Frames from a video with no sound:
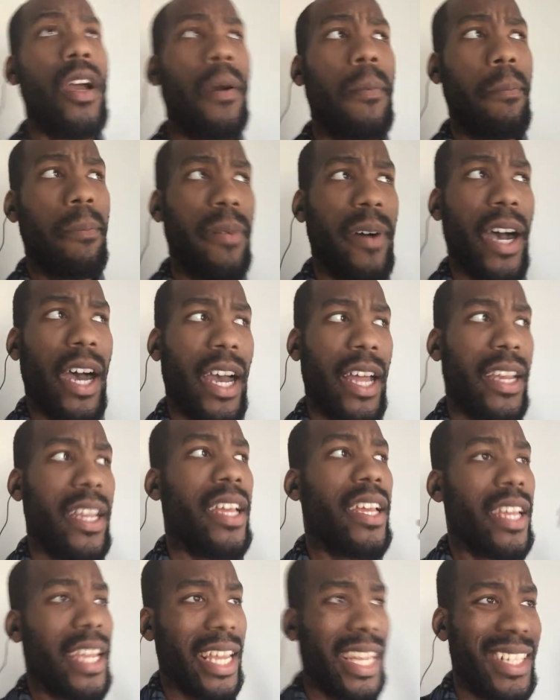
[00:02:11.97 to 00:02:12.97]

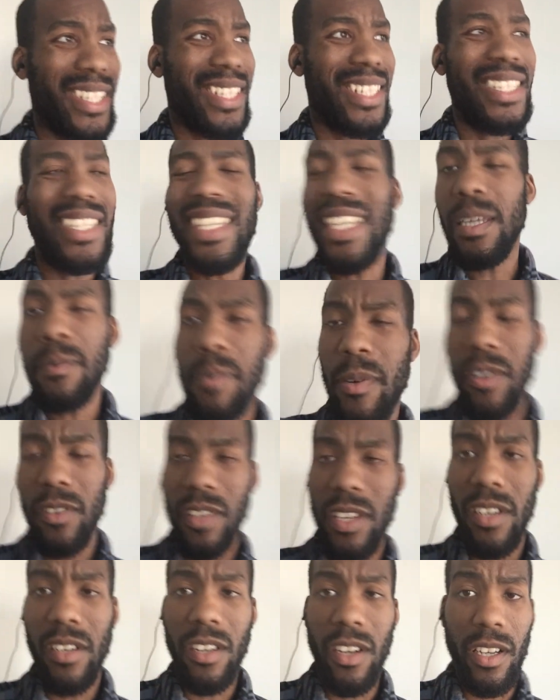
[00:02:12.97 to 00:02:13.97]
but it's deeper
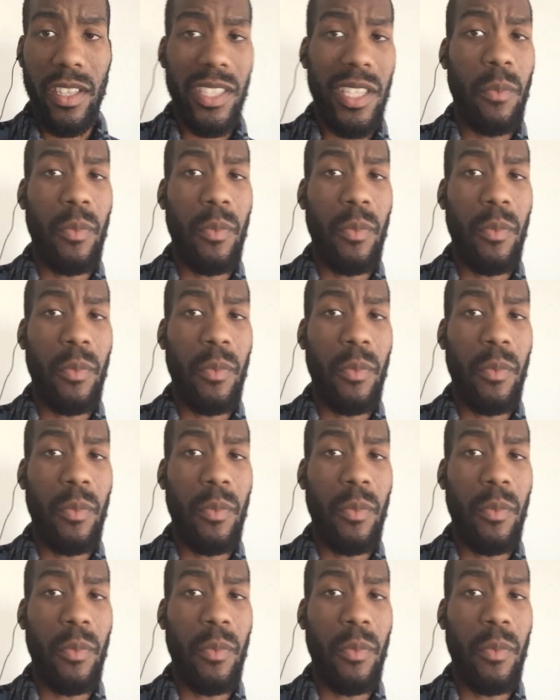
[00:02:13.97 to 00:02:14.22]
than looks.